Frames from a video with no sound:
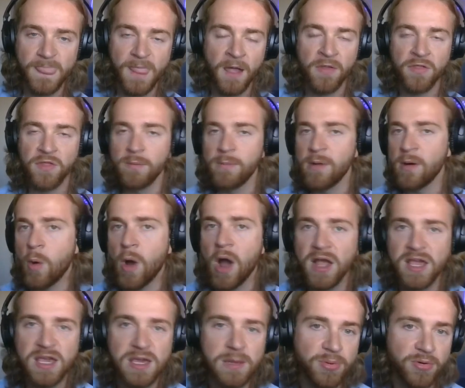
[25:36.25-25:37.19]
The
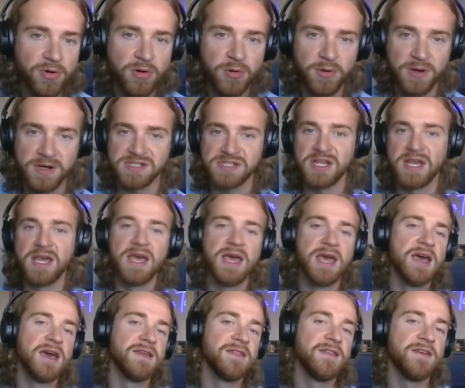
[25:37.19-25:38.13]
Milwaukee Brewers,
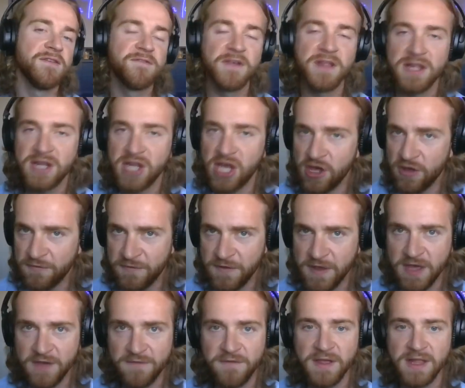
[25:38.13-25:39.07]
the
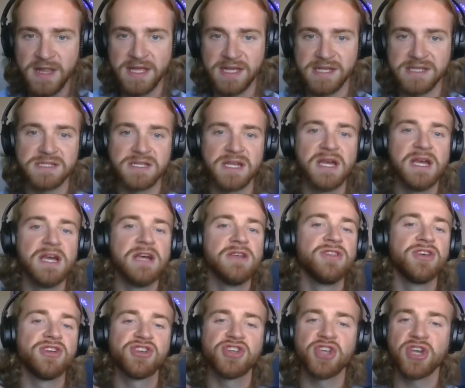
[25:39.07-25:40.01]
Philadelphia Phillies,
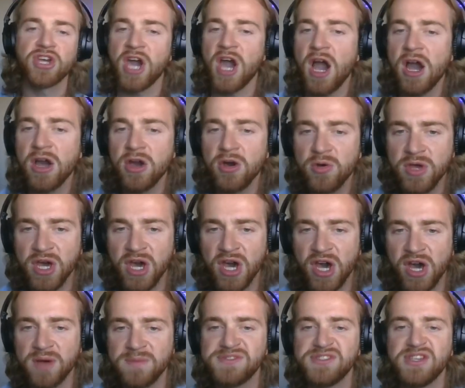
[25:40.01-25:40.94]
the Chicago
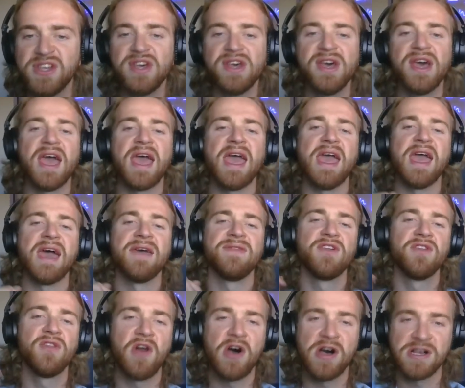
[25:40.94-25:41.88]
Cubs, and
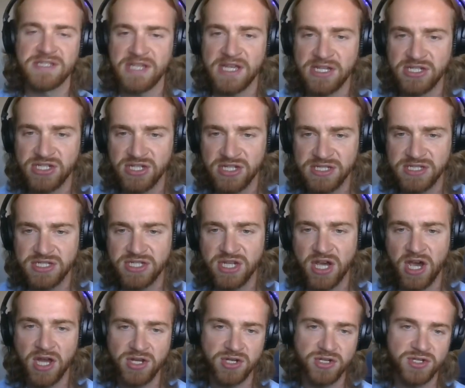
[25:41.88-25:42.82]
the Los Angeles
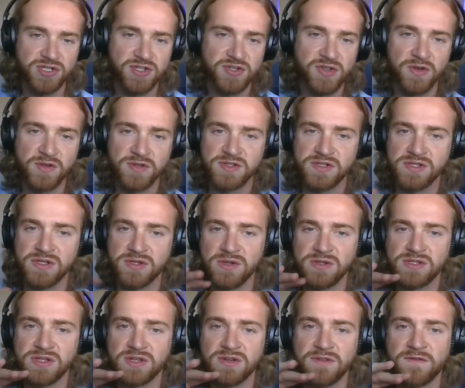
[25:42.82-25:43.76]
Dodgers.
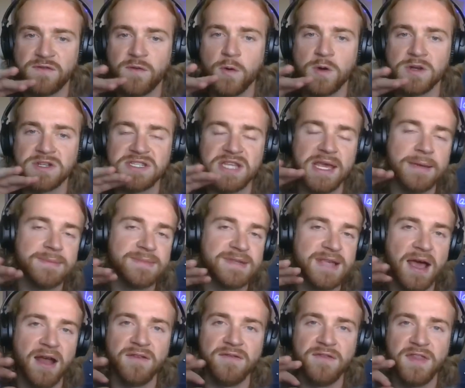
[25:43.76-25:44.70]
Those are 4 teams
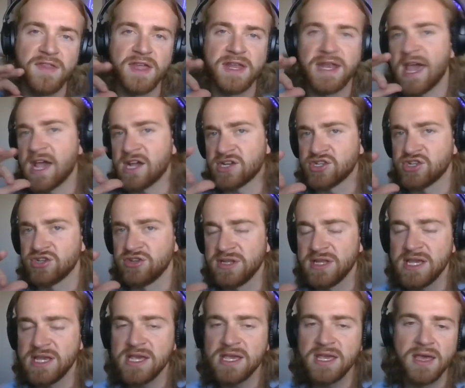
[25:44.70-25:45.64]
out of the National
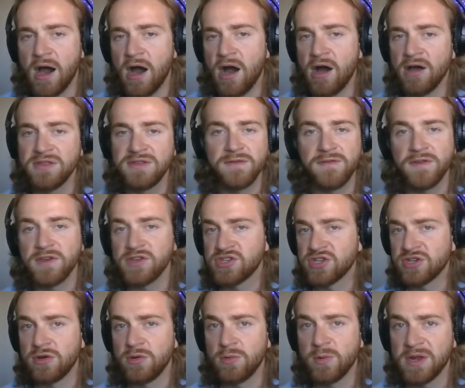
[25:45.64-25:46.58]
League, all
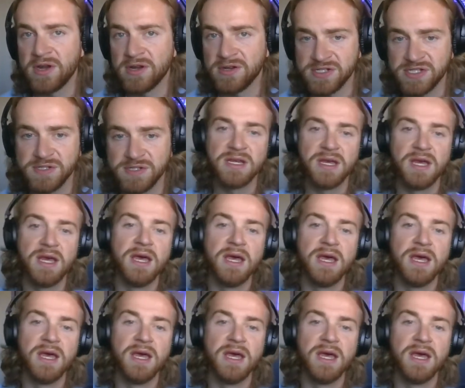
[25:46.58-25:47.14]
divisional winners.